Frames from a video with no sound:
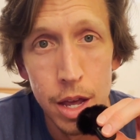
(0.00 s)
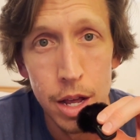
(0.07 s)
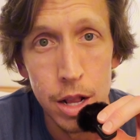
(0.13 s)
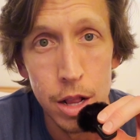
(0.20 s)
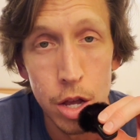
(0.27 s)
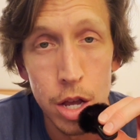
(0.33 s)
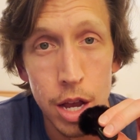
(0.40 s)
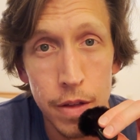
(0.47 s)

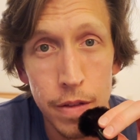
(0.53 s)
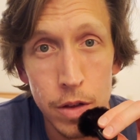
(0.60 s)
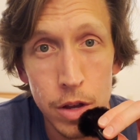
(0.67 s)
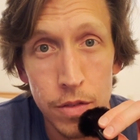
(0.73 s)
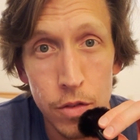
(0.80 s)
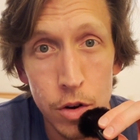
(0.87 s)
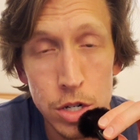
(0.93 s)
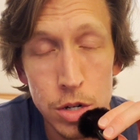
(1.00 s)
looking at the
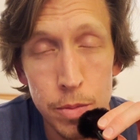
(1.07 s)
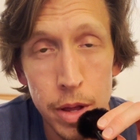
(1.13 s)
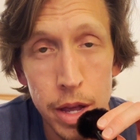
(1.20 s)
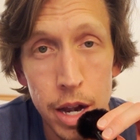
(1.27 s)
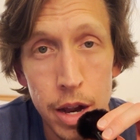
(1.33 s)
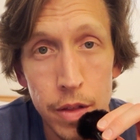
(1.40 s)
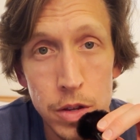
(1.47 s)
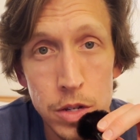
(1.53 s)
conversion
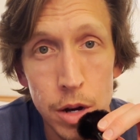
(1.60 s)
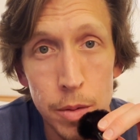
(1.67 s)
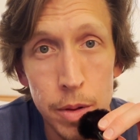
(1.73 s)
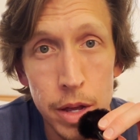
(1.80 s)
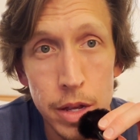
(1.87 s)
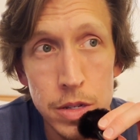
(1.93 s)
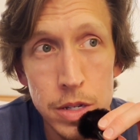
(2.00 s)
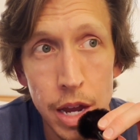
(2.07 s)
plan on those
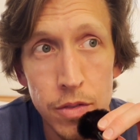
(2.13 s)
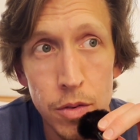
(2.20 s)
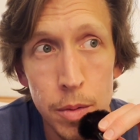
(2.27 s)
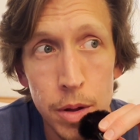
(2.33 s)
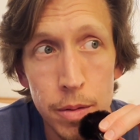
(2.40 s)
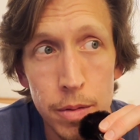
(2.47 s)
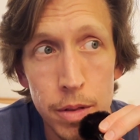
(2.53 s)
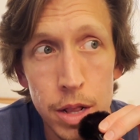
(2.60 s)
airplanes, from
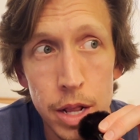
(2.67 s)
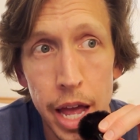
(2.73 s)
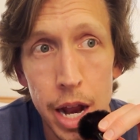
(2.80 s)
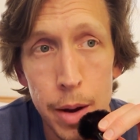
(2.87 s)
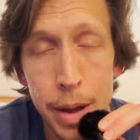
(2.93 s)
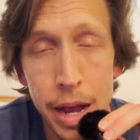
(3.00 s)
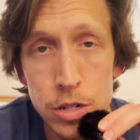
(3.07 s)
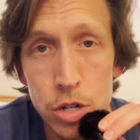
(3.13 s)
a layout
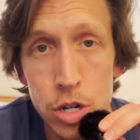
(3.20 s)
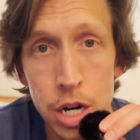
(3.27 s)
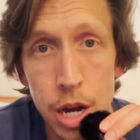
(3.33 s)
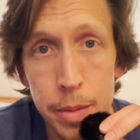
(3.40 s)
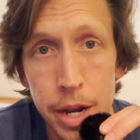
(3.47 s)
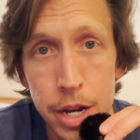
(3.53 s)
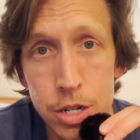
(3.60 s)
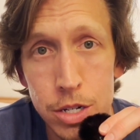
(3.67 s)
of passenger
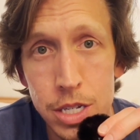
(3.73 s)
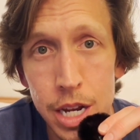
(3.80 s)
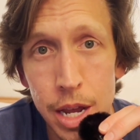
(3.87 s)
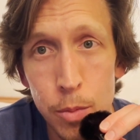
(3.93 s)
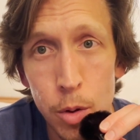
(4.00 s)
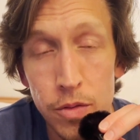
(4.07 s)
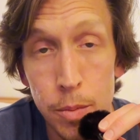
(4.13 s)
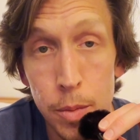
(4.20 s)
accommodation
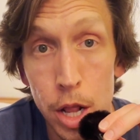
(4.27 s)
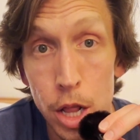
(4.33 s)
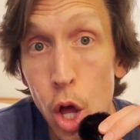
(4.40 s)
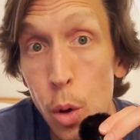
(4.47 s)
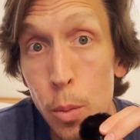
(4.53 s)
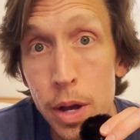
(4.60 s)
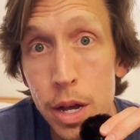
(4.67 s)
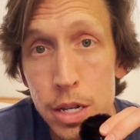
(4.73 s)
standpoint, from a
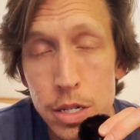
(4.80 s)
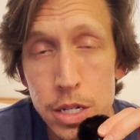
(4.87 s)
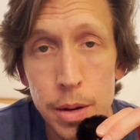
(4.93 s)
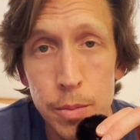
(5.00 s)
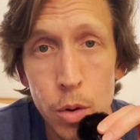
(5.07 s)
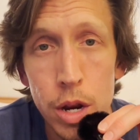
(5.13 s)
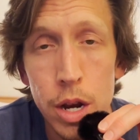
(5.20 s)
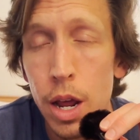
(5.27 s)
LOPA
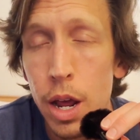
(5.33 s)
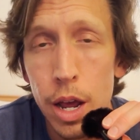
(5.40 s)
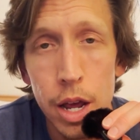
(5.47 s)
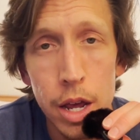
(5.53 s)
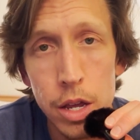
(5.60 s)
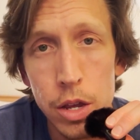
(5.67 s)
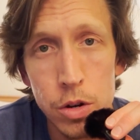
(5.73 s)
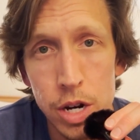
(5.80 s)
standpoint,
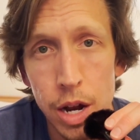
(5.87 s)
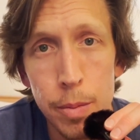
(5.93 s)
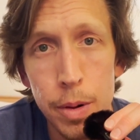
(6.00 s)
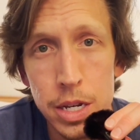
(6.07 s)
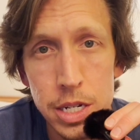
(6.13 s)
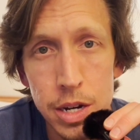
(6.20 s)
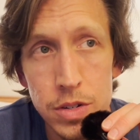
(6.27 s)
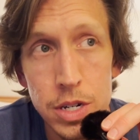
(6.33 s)
you should have
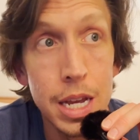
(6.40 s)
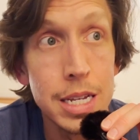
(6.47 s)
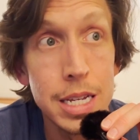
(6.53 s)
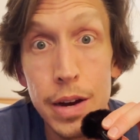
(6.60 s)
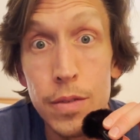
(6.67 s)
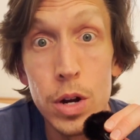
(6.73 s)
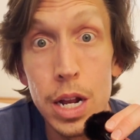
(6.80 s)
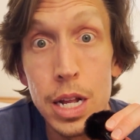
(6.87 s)
plugs in every seat because
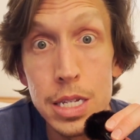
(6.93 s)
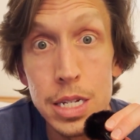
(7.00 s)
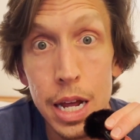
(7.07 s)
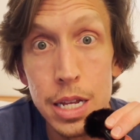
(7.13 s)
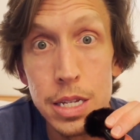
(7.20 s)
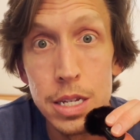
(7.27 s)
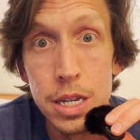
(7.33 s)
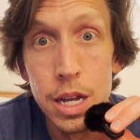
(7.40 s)
everyone else
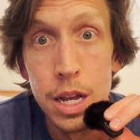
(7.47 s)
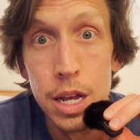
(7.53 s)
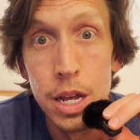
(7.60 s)
does.